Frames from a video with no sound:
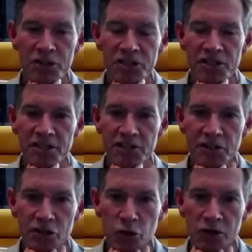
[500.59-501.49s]
which is this
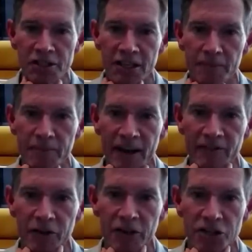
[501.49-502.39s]
Sorensen
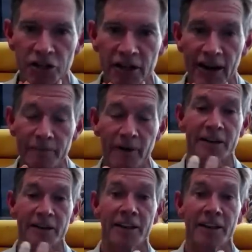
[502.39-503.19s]
Impact Foundation. And